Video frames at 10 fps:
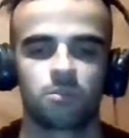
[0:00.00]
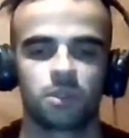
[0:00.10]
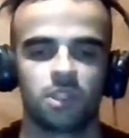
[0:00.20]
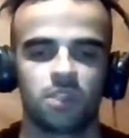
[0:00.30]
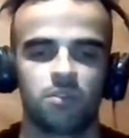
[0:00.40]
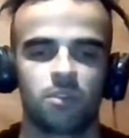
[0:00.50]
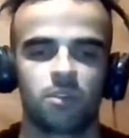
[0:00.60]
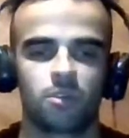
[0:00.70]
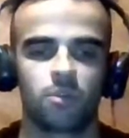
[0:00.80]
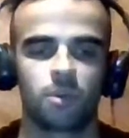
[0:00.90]
But
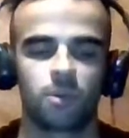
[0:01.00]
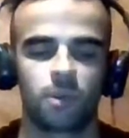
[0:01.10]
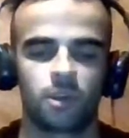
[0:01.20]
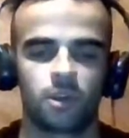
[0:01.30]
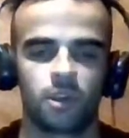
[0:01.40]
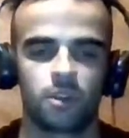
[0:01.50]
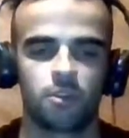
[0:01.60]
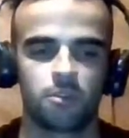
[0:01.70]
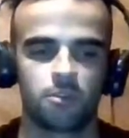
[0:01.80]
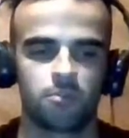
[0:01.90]
even though when we are at
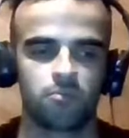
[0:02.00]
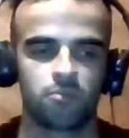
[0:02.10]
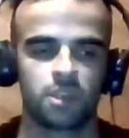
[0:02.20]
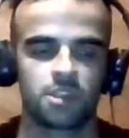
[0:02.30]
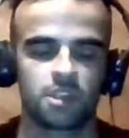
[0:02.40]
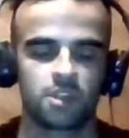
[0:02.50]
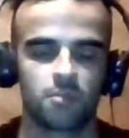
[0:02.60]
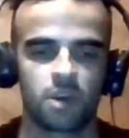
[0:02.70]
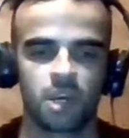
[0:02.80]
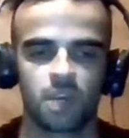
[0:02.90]
the, let's say,
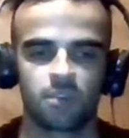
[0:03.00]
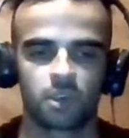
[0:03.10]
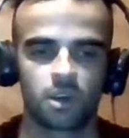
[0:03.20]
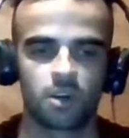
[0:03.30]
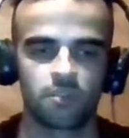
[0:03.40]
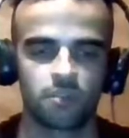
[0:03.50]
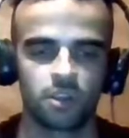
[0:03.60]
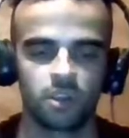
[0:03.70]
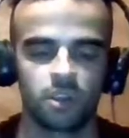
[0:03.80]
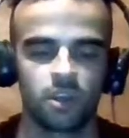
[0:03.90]
a bar having a
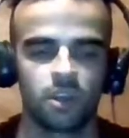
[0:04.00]
coffee,